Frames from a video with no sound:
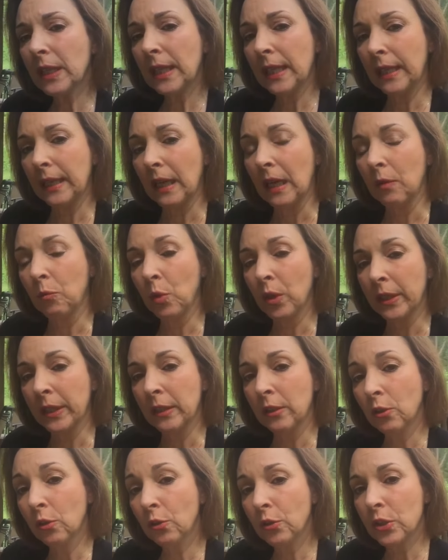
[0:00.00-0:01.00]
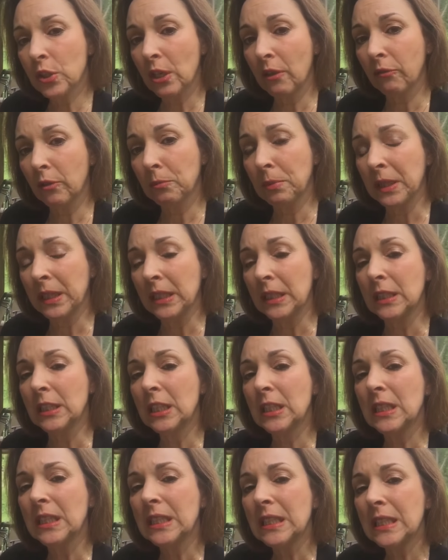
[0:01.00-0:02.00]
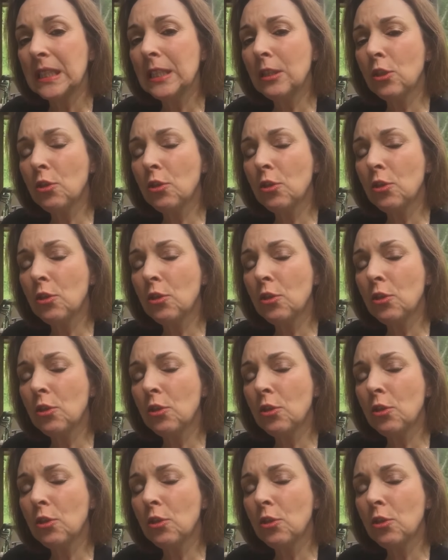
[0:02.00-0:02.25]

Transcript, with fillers: thing I want to encourage everybody is to see